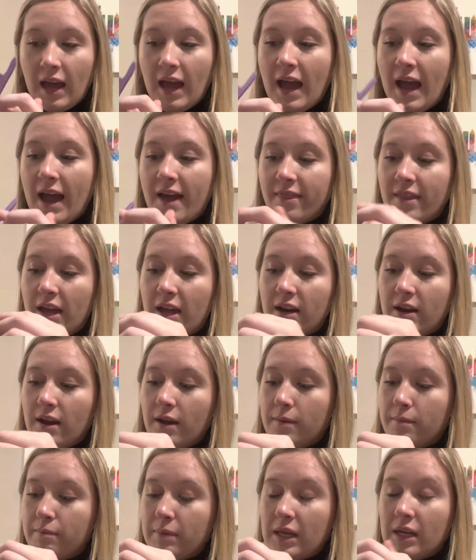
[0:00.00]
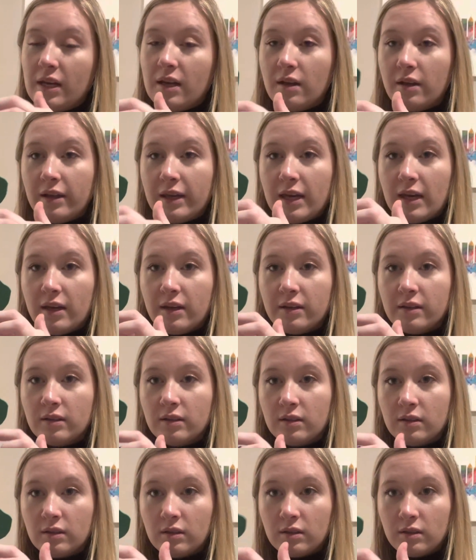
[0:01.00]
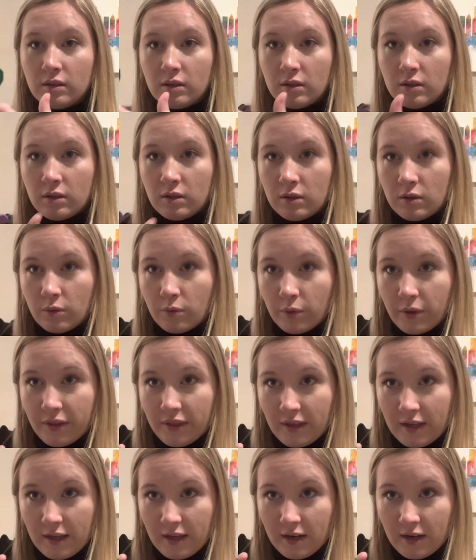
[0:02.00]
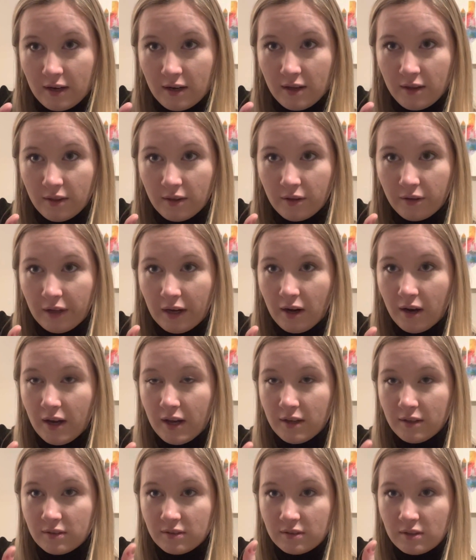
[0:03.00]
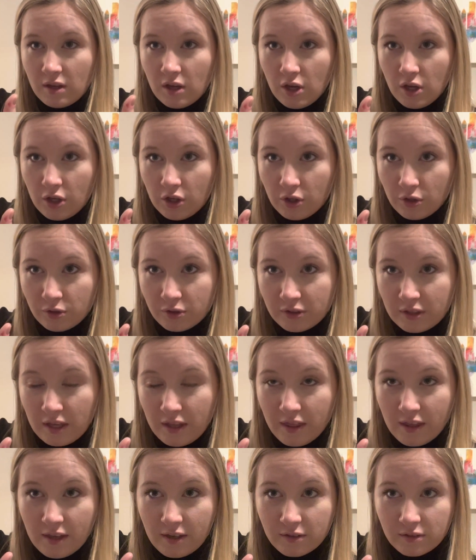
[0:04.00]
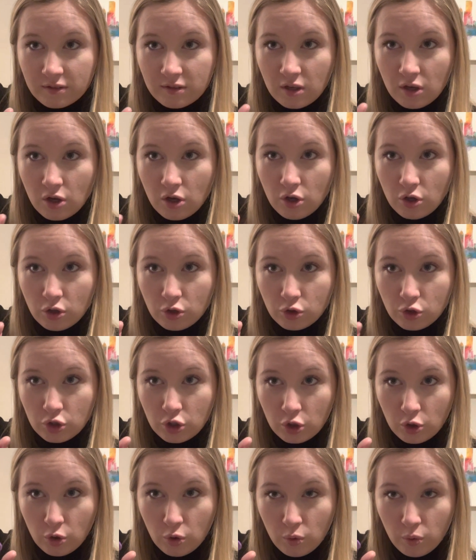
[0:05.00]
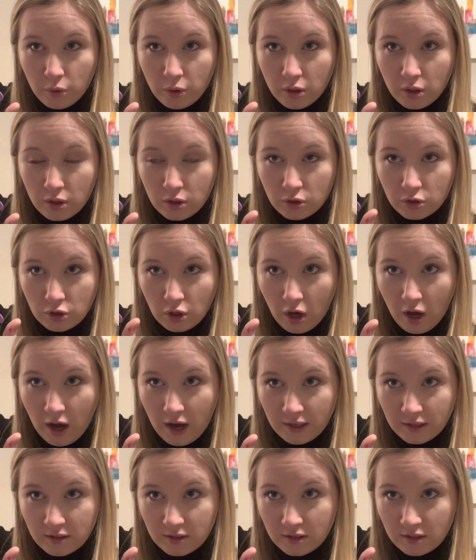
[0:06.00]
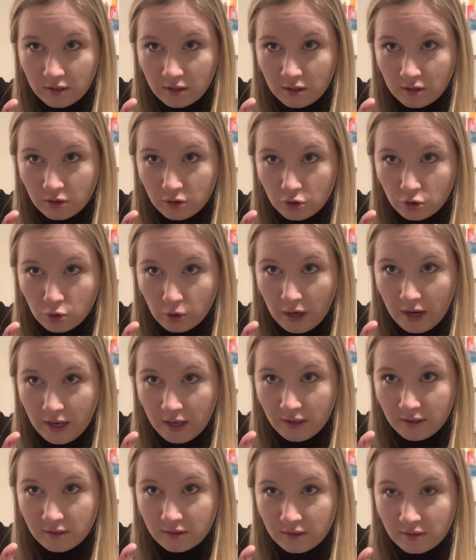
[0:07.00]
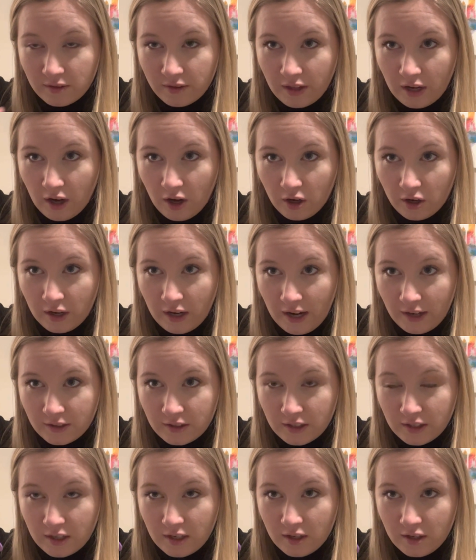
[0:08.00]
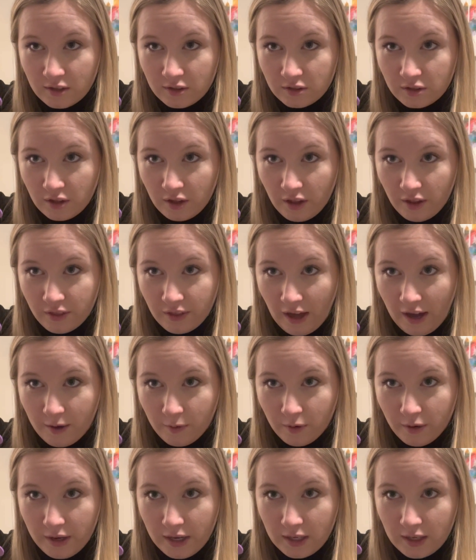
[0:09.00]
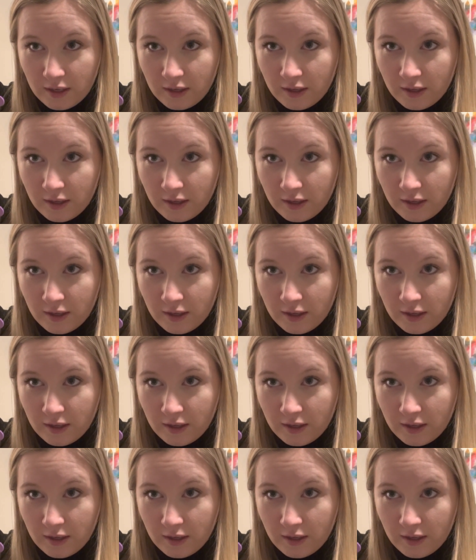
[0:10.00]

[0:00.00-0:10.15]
And then medially within the larynx, you'll see these two taut strings that are connected to the thyroid.